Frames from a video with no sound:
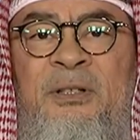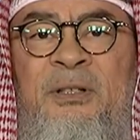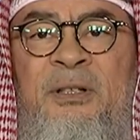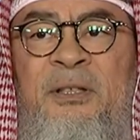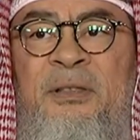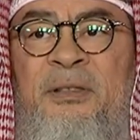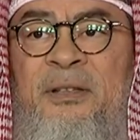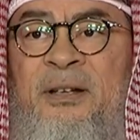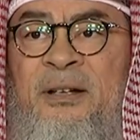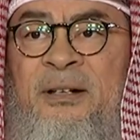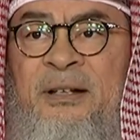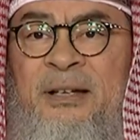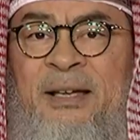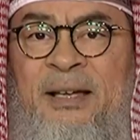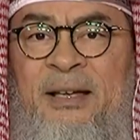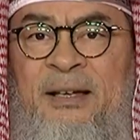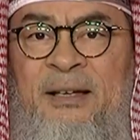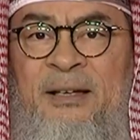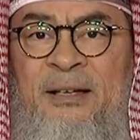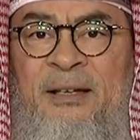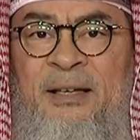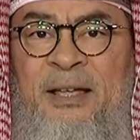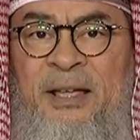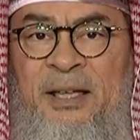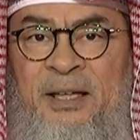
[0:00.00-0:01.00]
their
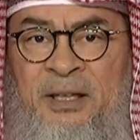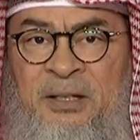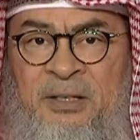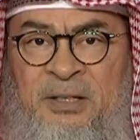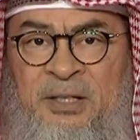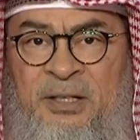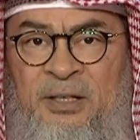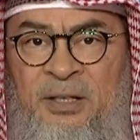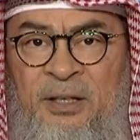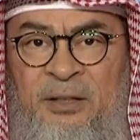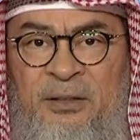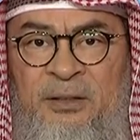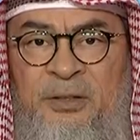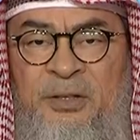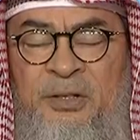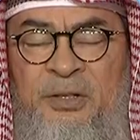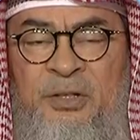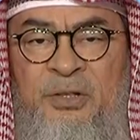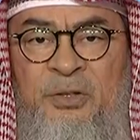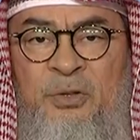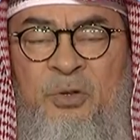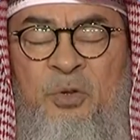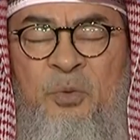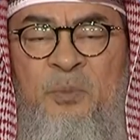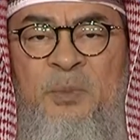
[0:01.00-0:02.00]
insults
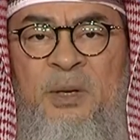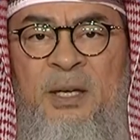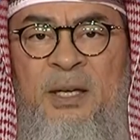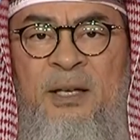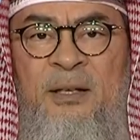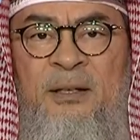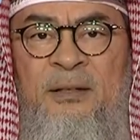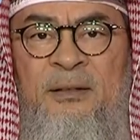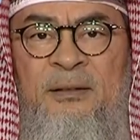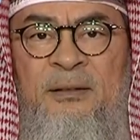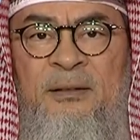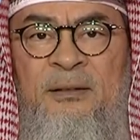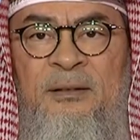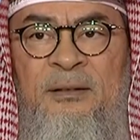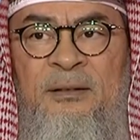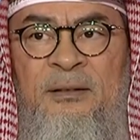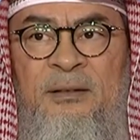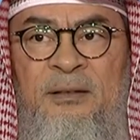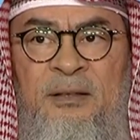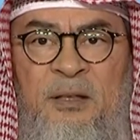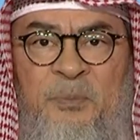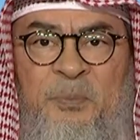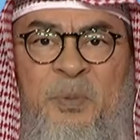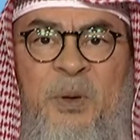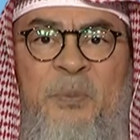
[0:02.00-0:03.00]
to me,
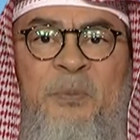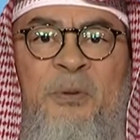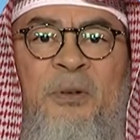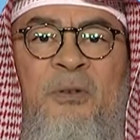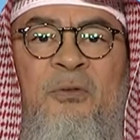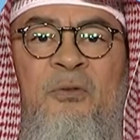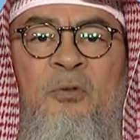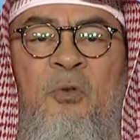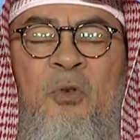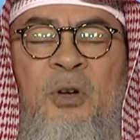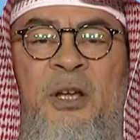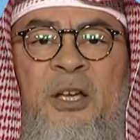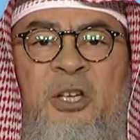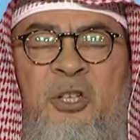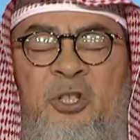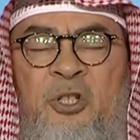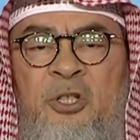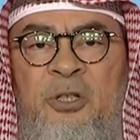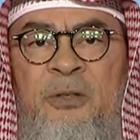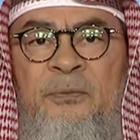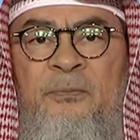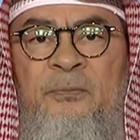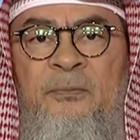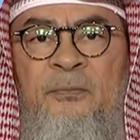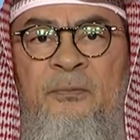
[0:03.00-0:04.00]
the people of
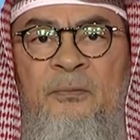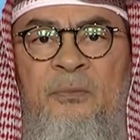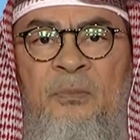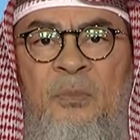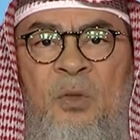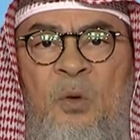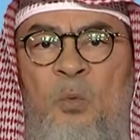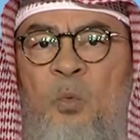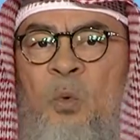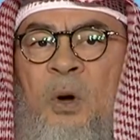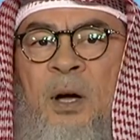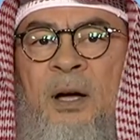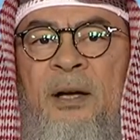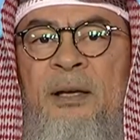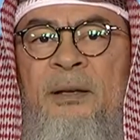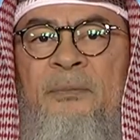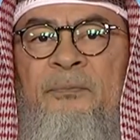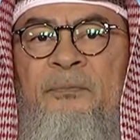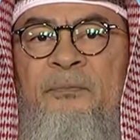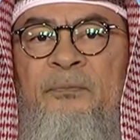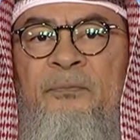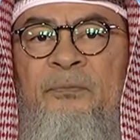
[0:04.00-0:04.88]
Quraysh? Why?